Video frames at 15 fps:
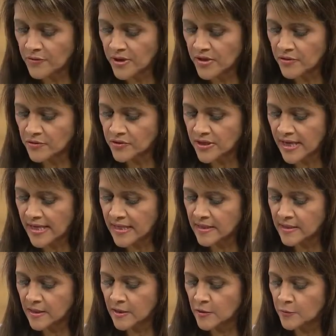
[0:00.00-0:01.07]
thing you're saying
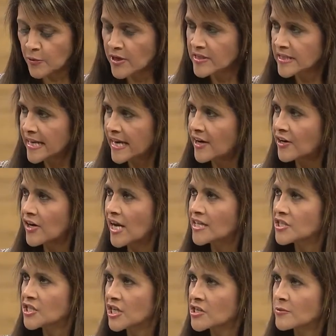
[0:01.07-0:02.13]
is express care,
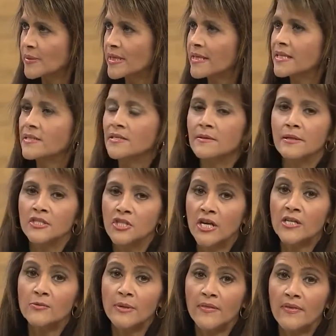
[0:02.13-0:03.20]
not judgment, because the
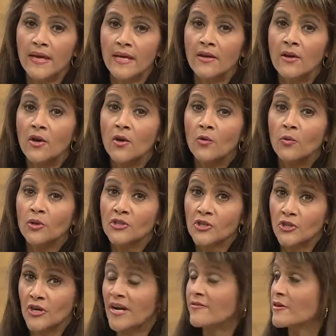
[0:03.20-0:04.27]
judgment thing will
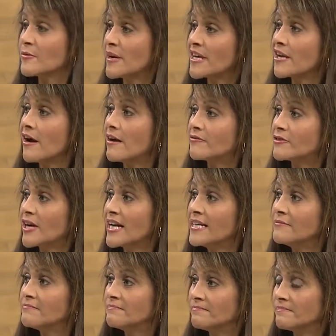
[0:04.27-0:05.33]
turn everybody off, right? It